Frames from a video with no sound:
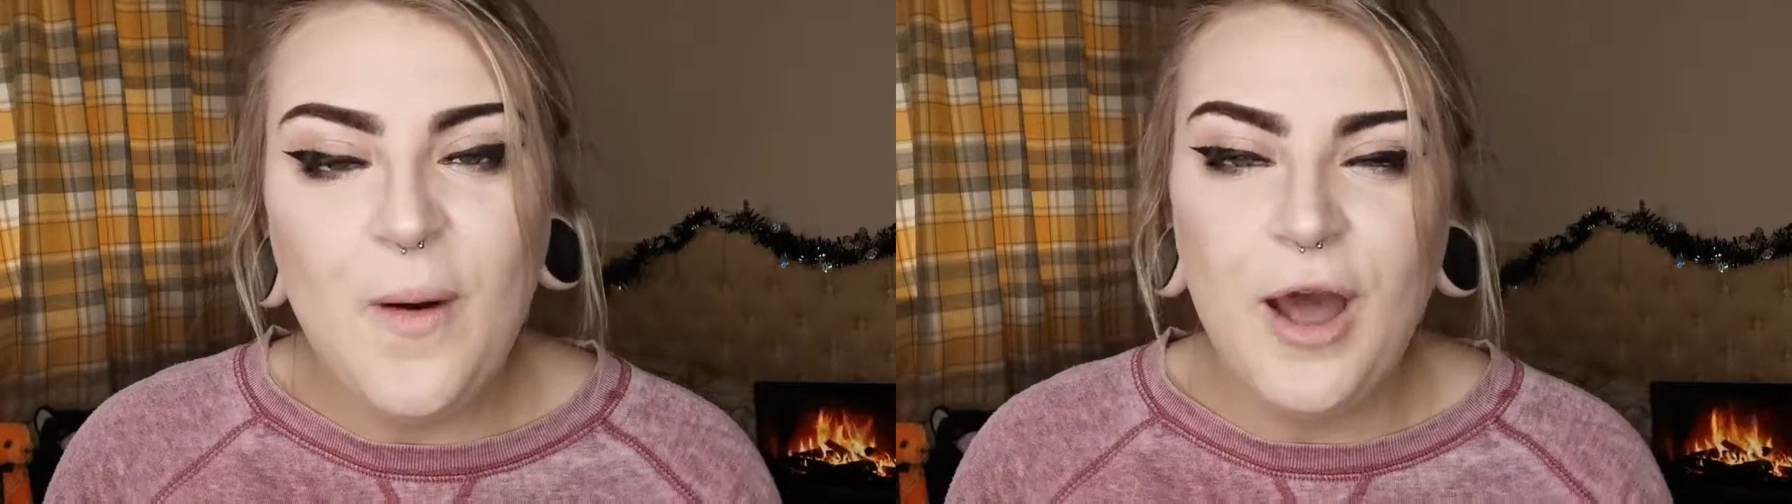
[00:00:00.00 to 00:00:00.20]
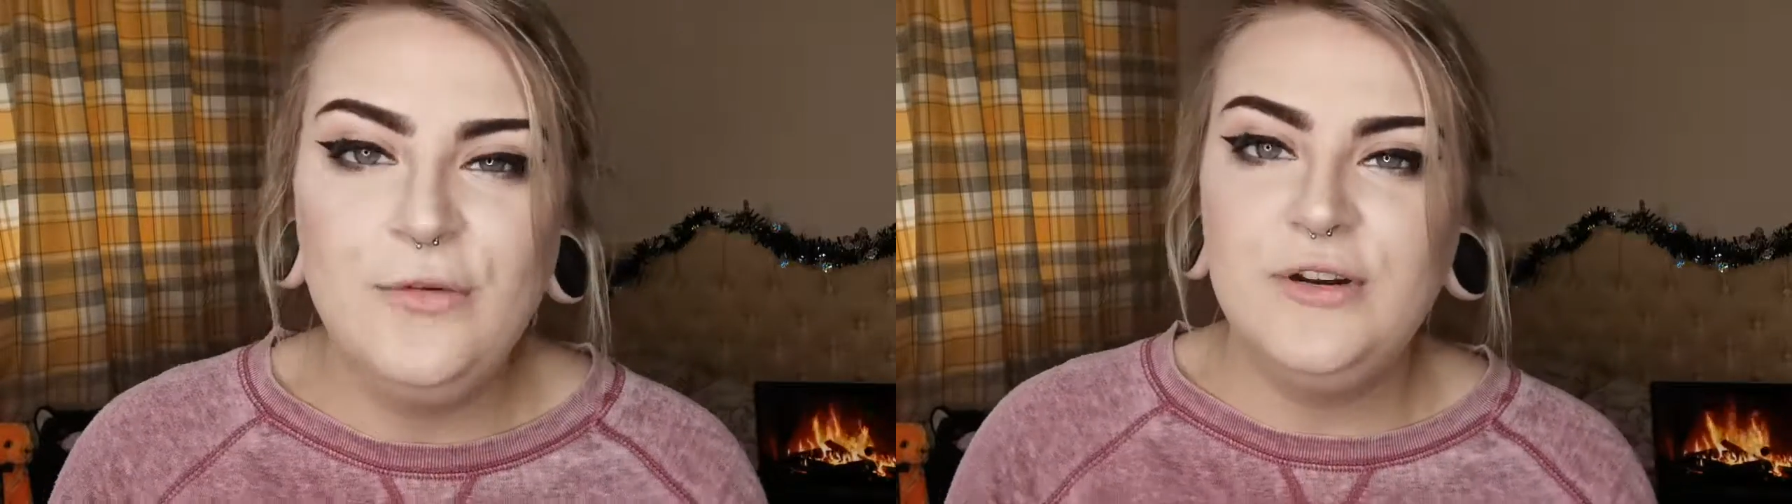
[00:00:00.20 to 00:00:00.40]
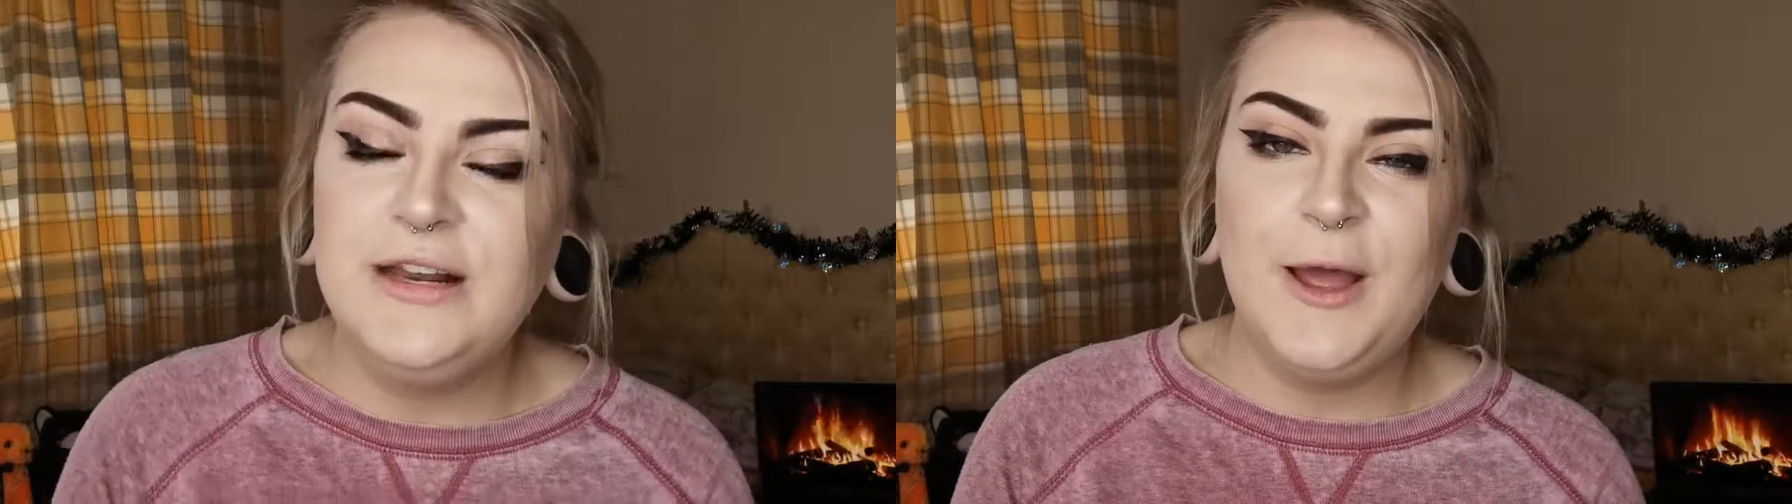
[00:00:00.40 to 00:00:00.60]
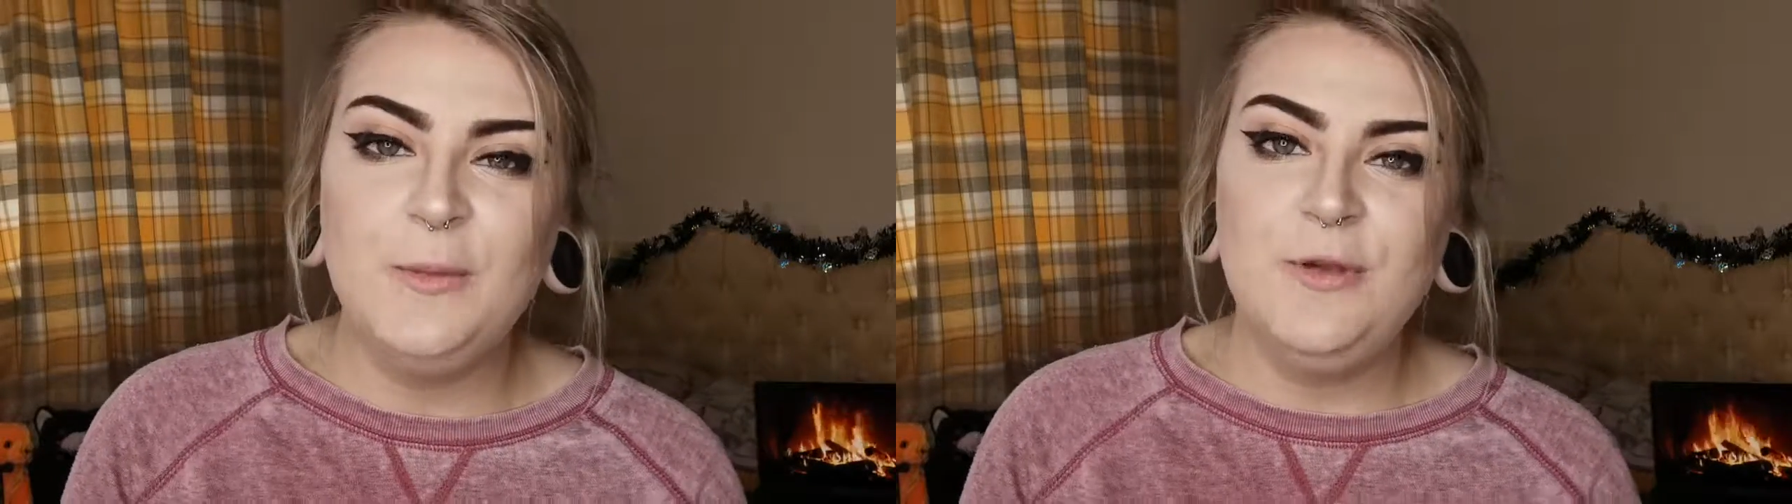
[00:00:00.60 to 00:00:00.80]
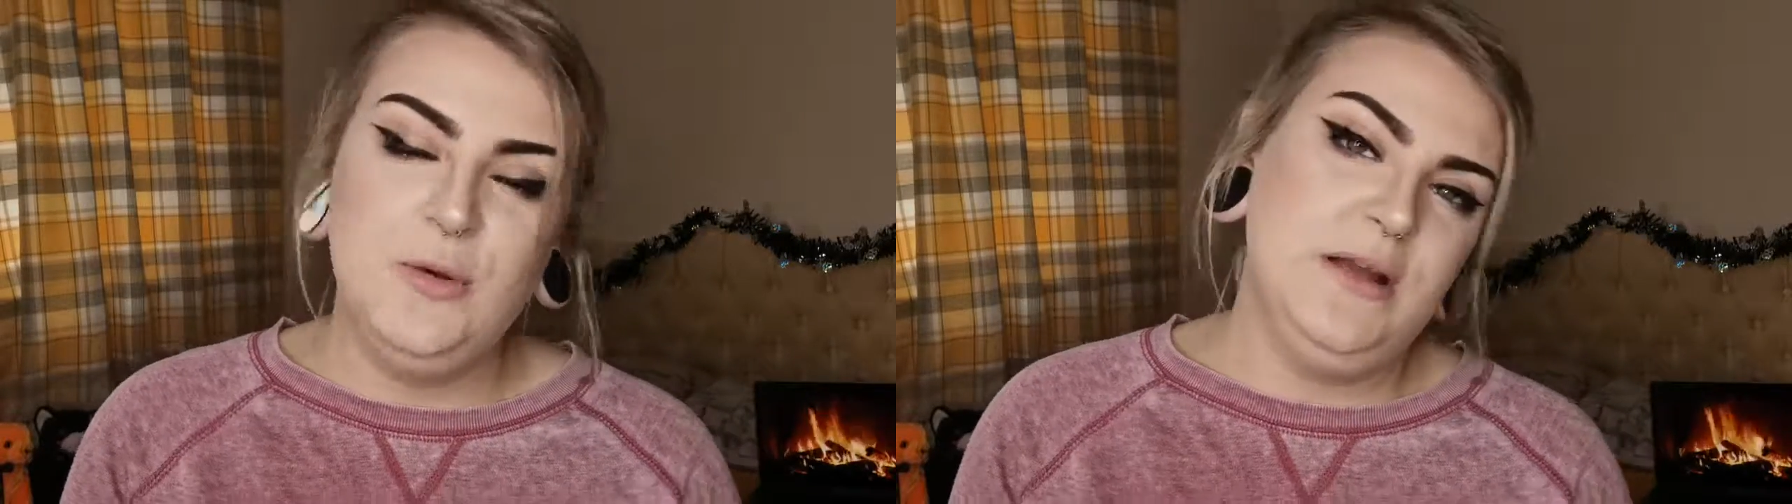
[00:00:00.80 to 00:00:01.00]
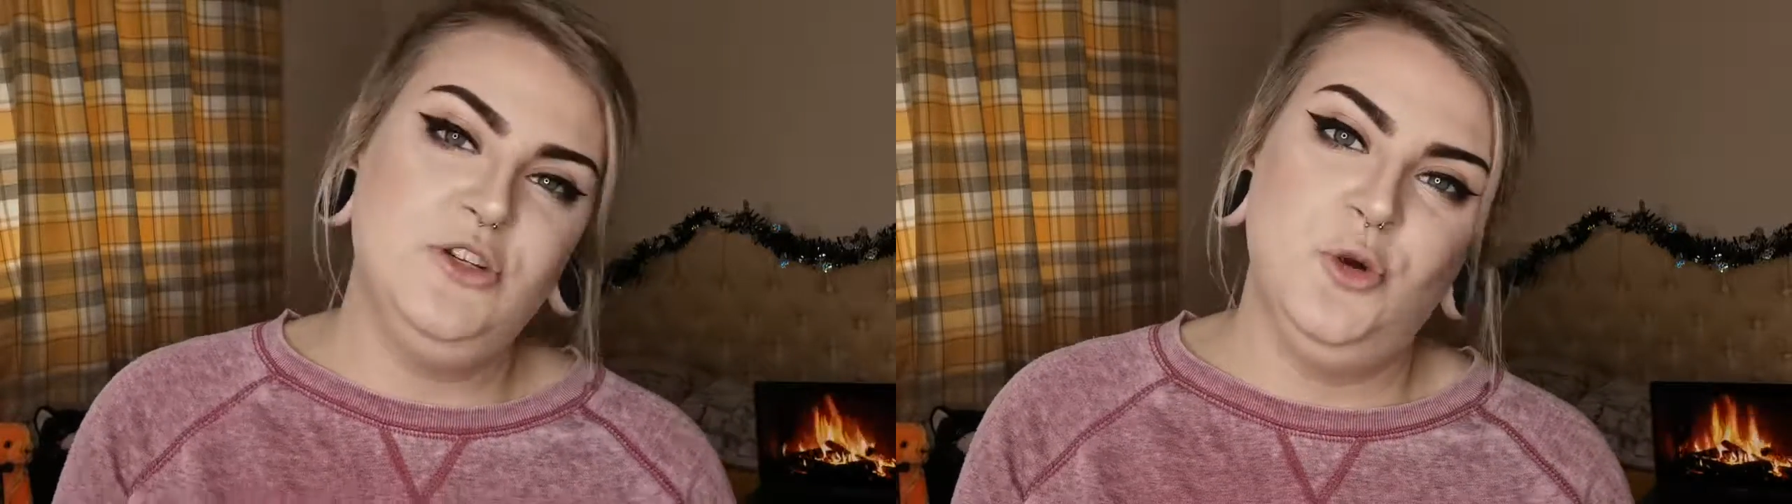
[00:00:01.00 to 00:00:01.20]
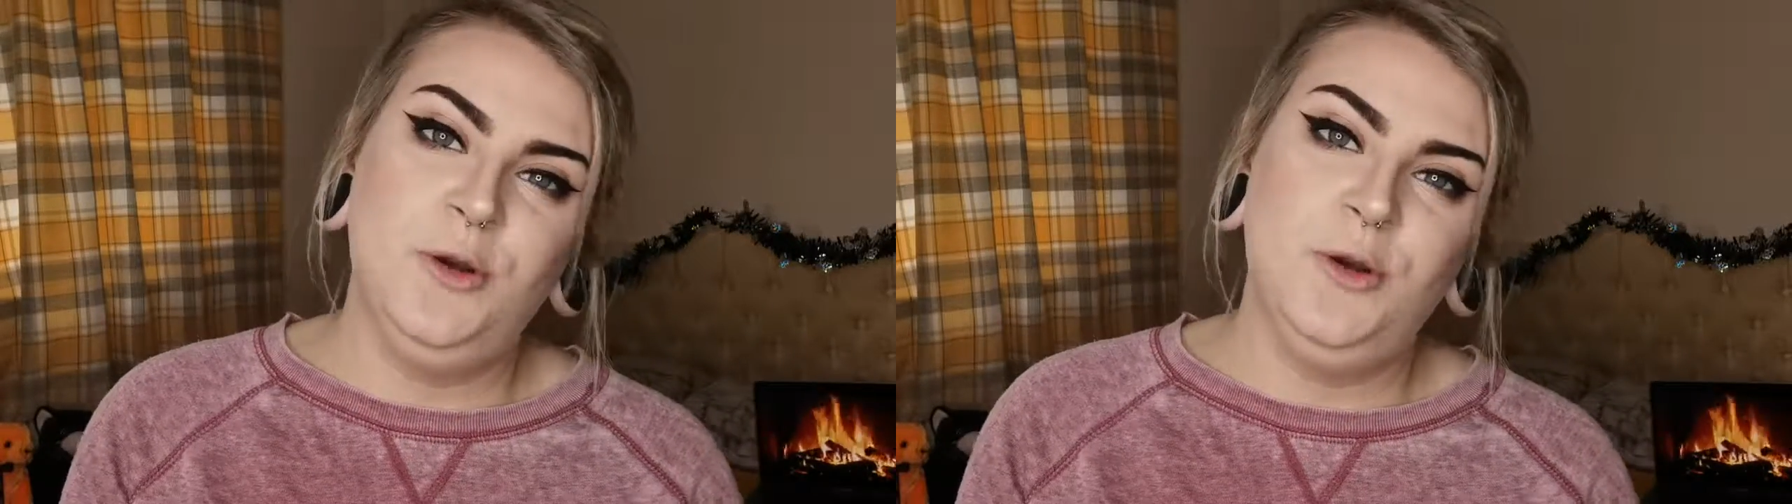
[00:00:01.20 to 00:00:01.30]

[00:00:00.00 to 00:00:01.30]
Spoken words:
I really hope you enjoy